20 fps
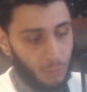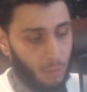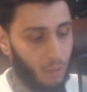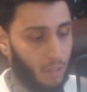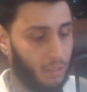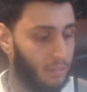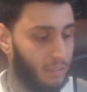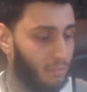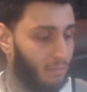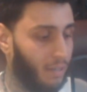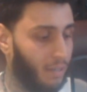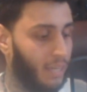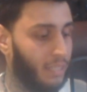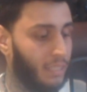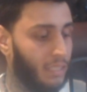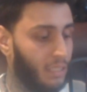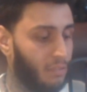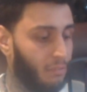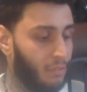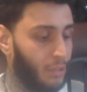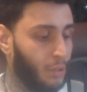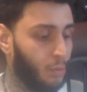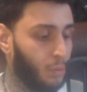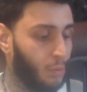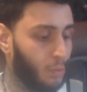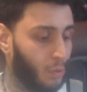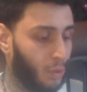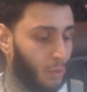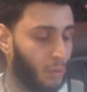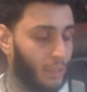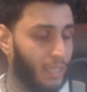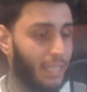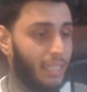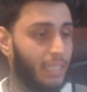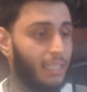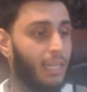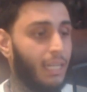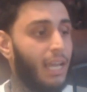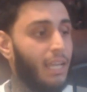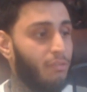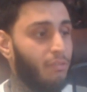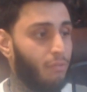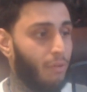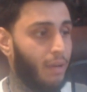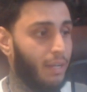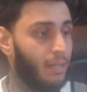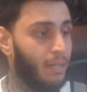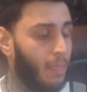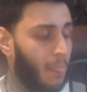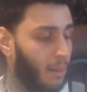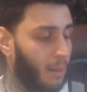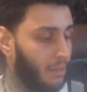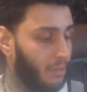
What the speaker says: You are a divine individual creating life, right?